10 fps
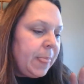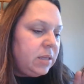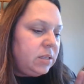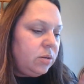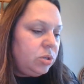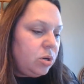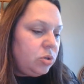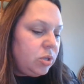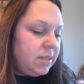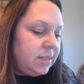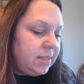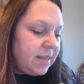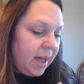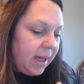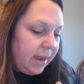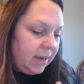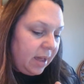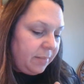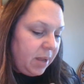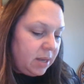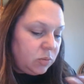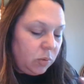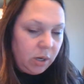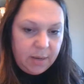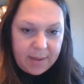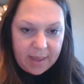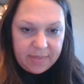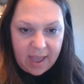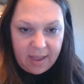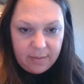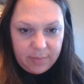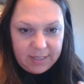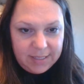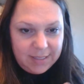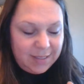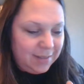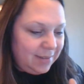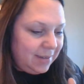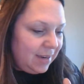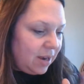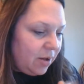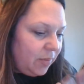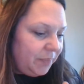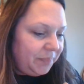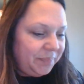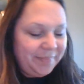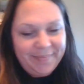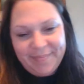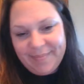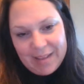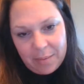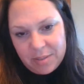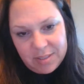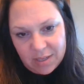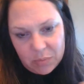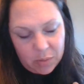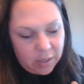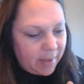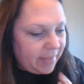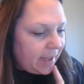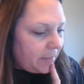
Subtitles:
So it shows you the design. I'm not as worried about that because, I'm just not as worried about